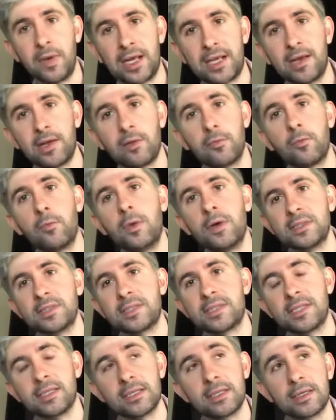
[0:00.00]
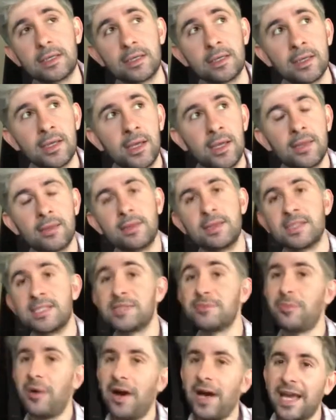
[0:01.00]
I kind of was the
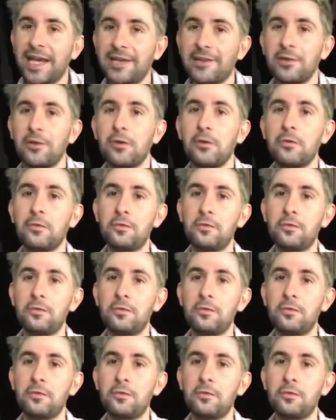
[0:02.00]
spine